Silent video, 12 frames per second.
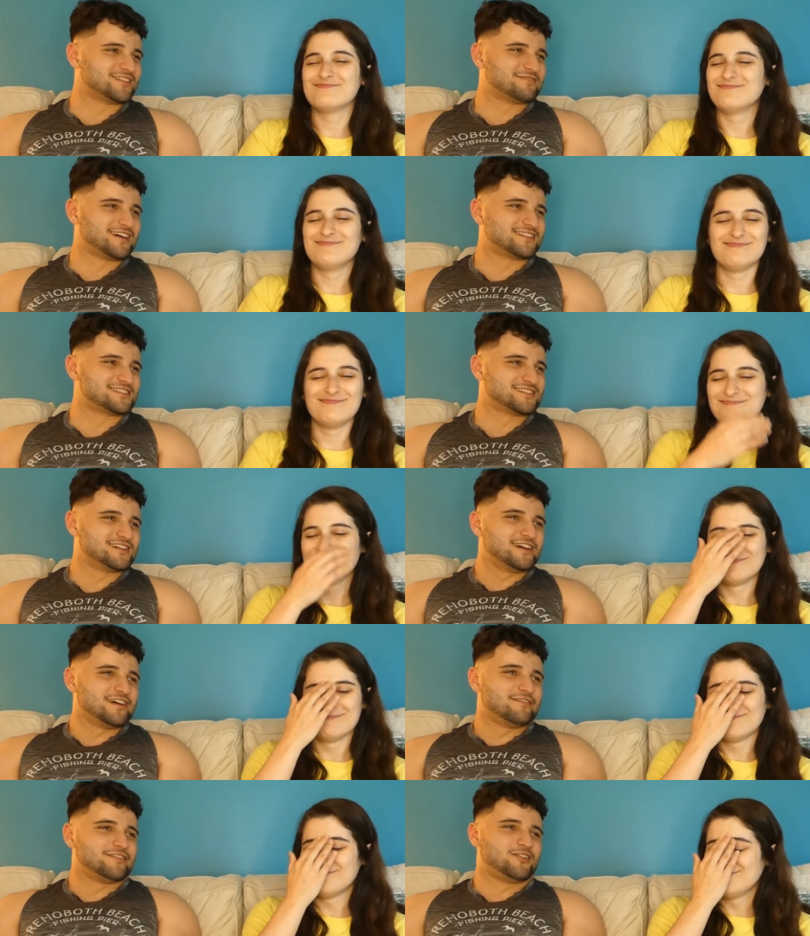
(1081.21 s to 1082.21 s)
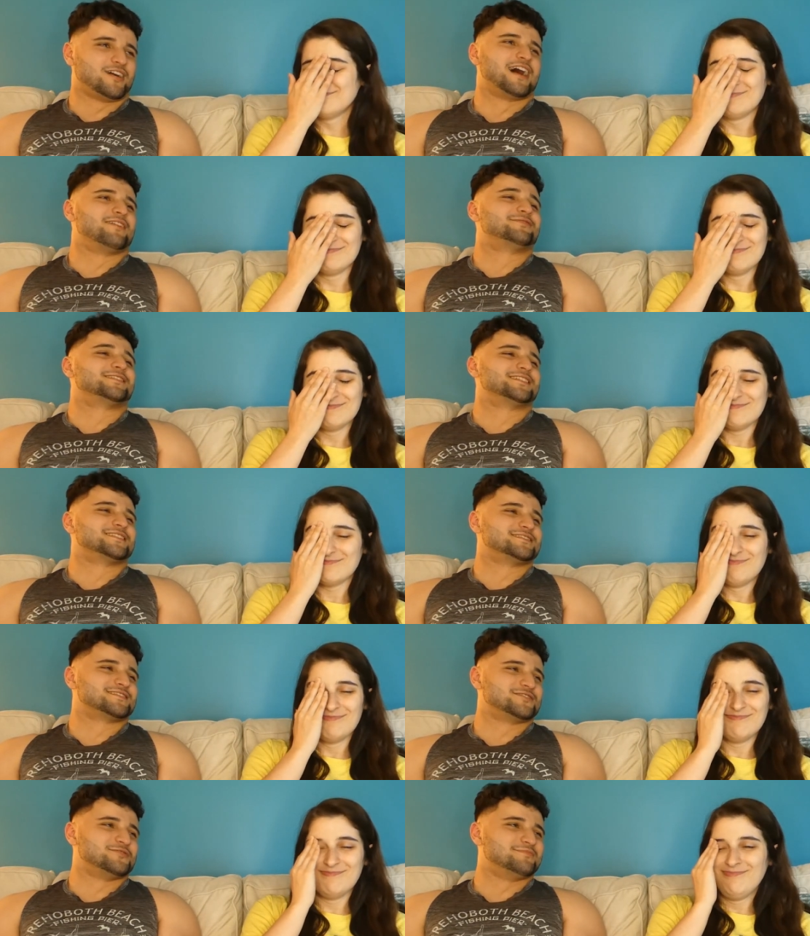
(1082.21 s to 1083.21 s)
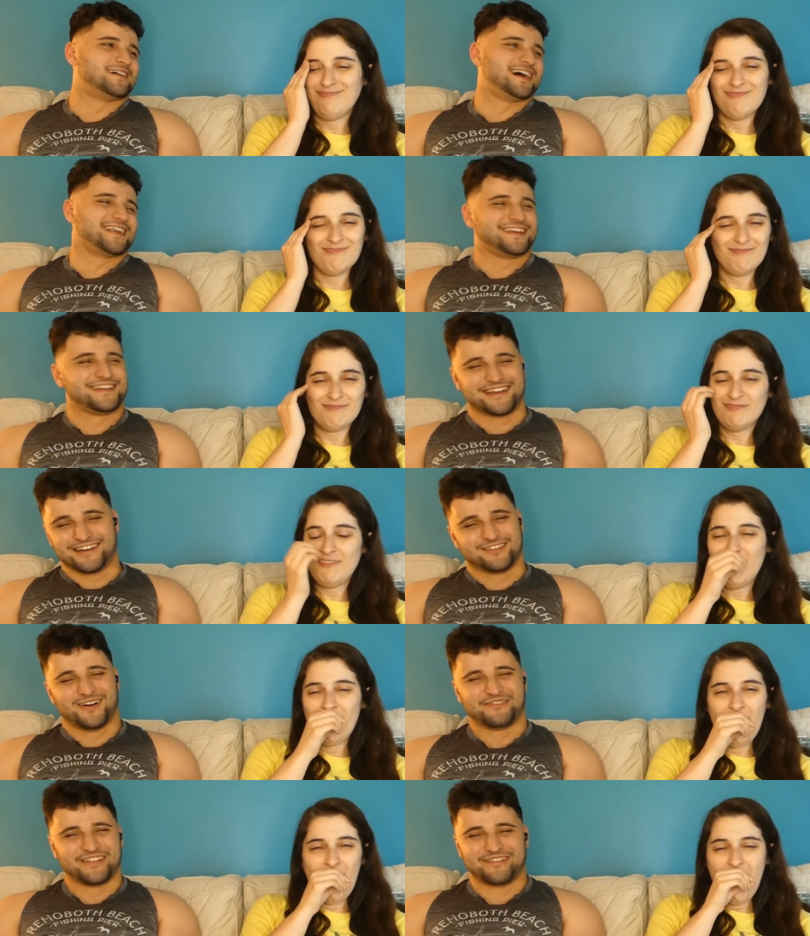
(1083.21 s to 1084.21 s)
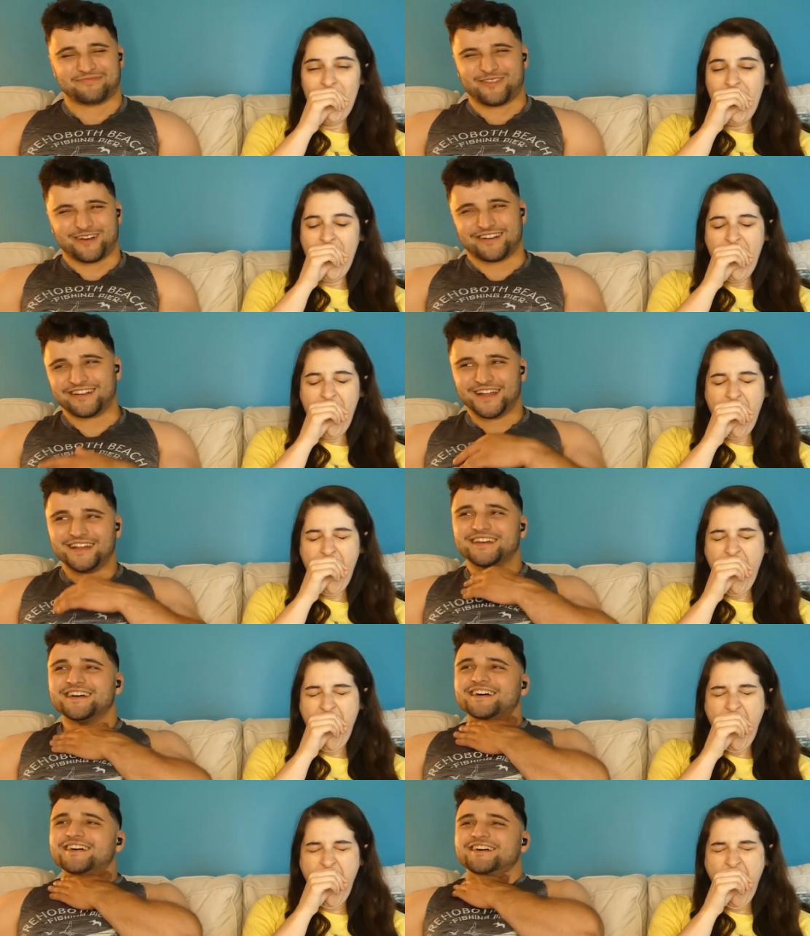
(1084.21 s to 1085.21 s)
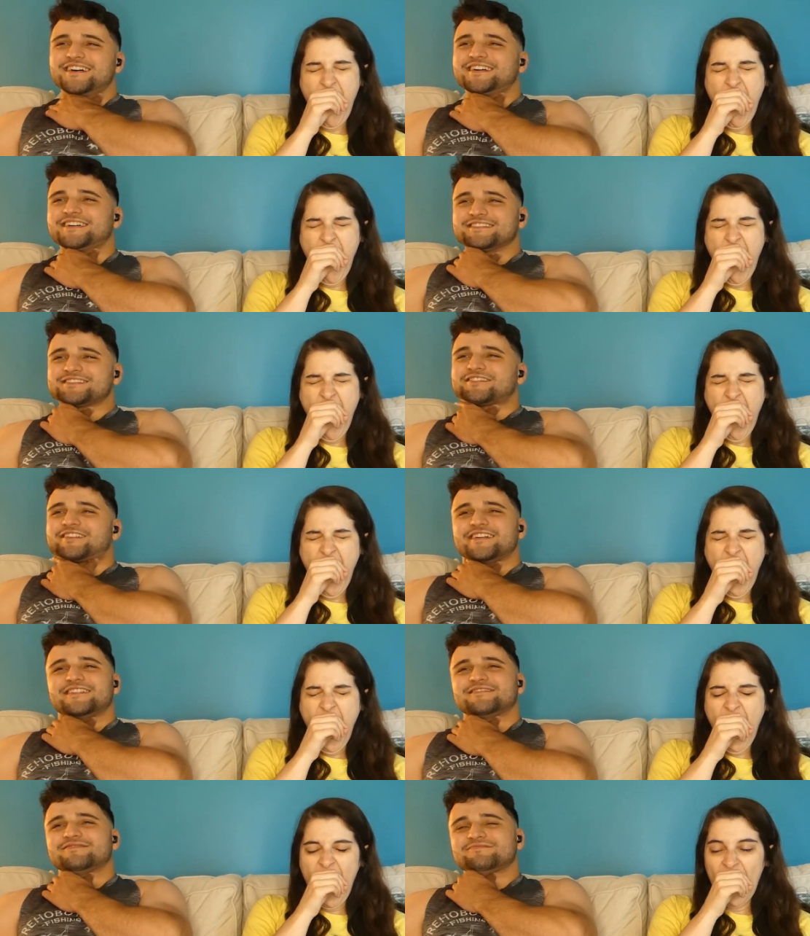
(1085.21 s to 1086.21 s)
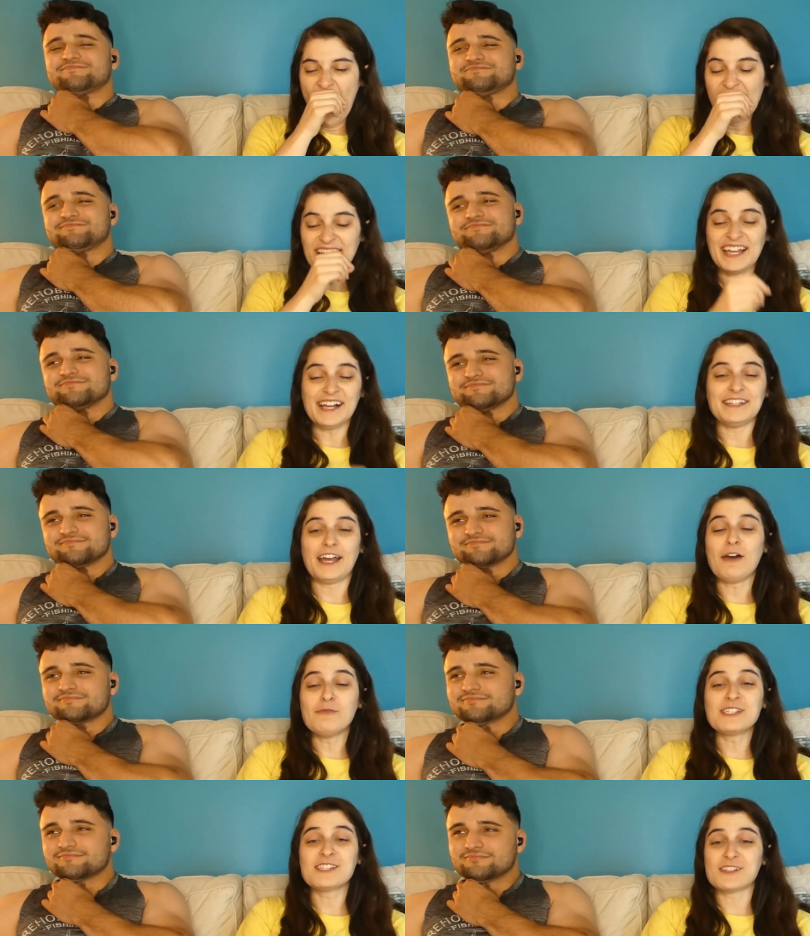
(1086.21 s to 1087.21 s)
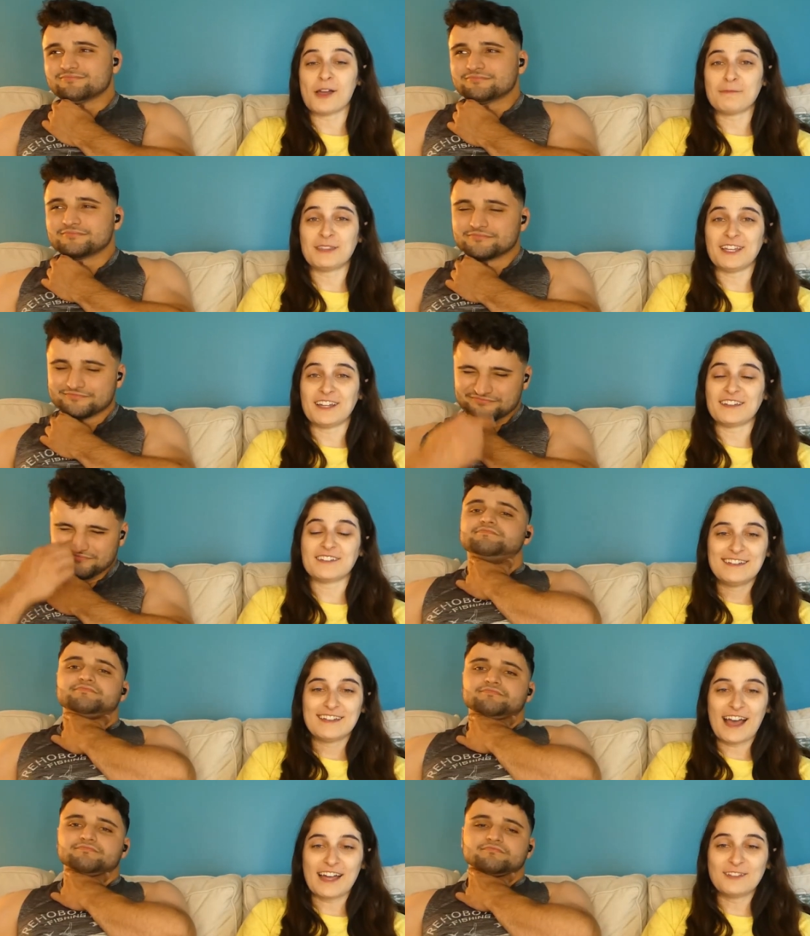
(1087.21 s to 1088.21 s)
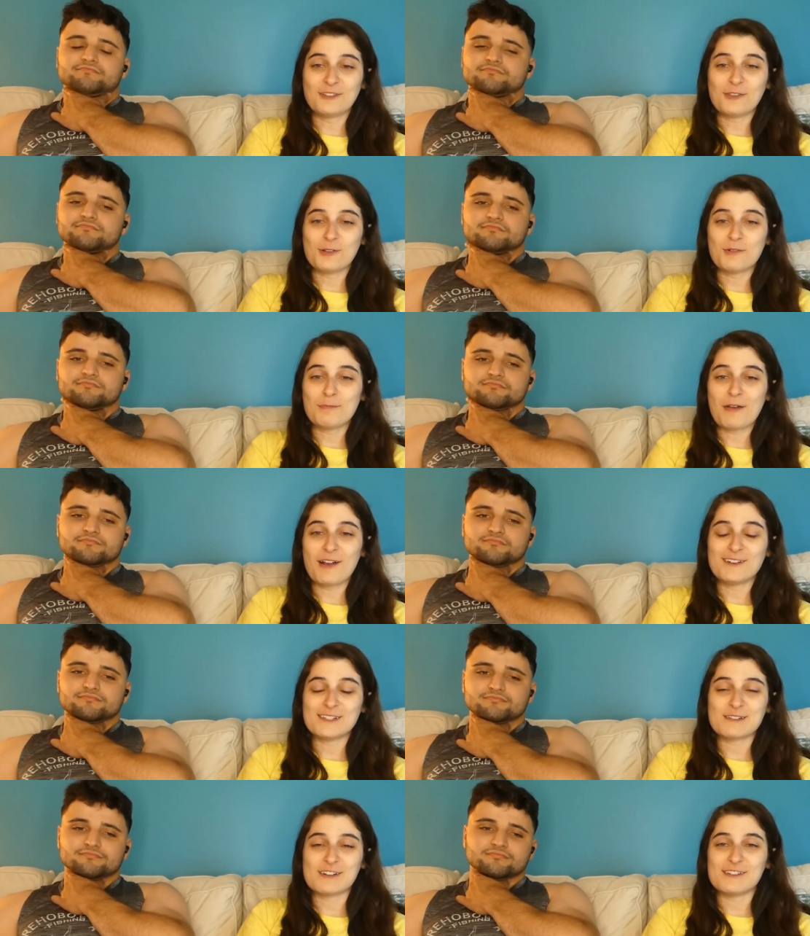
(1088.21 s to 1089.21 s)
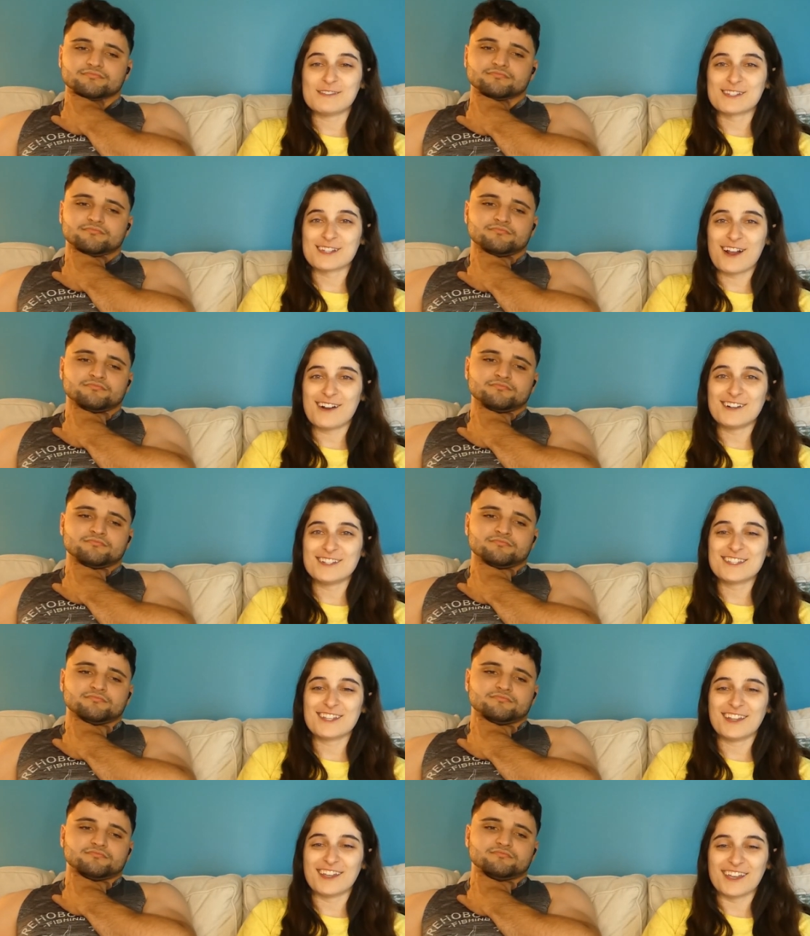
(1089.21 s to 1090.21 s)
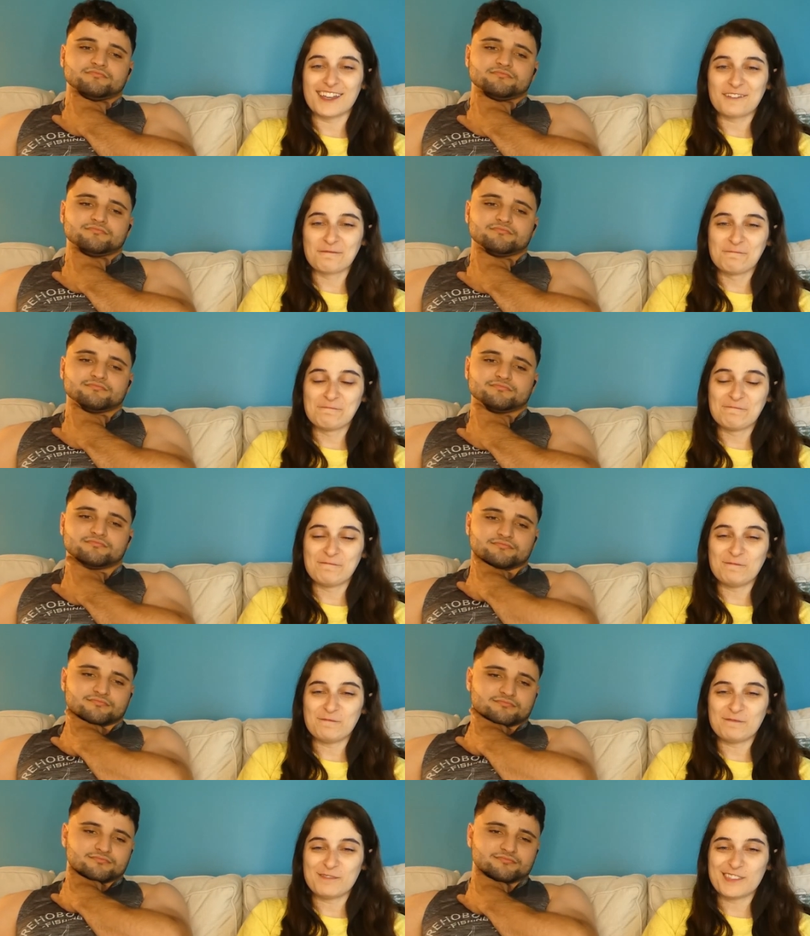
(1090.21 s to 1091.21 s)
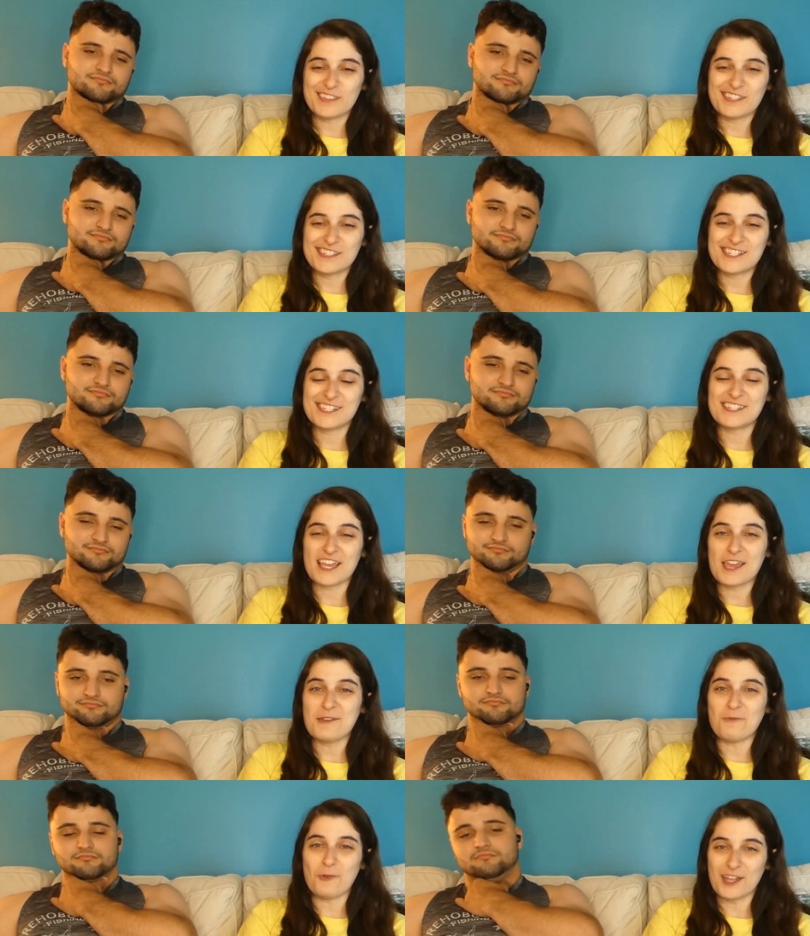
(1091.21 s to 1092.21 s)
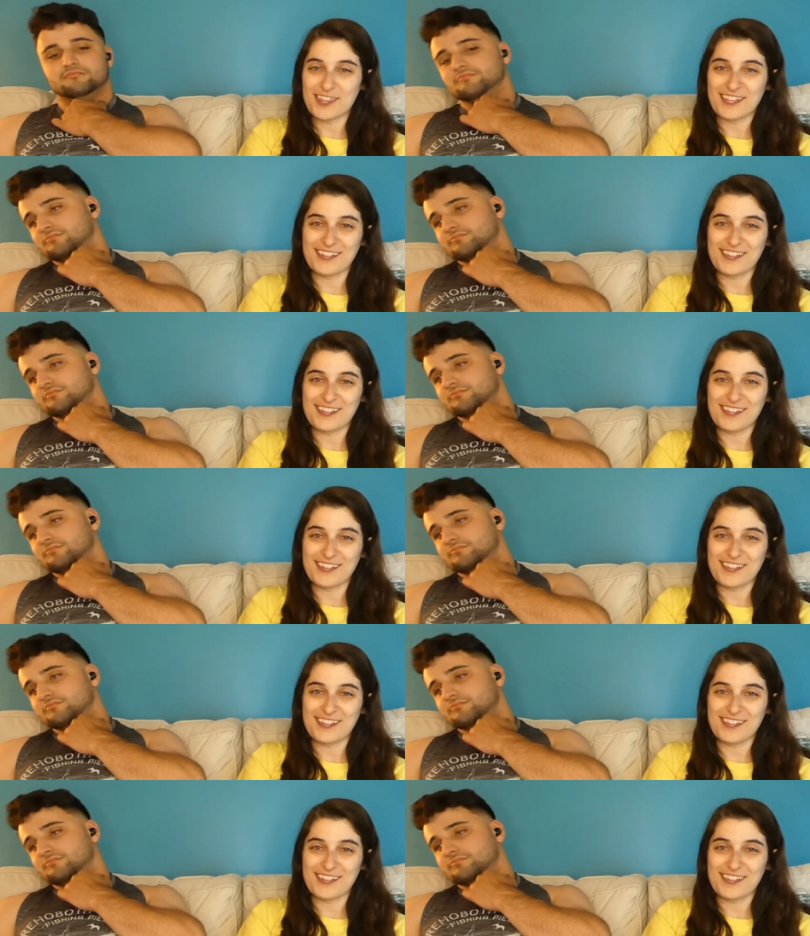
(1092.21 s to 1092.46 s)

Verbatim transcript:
Speaker 1: about his, feel confident in his new body. I love that part. Oh, that was great.
Speaker 2: Yeah, that was something. I don't know. There were parts that it was hard to like stay with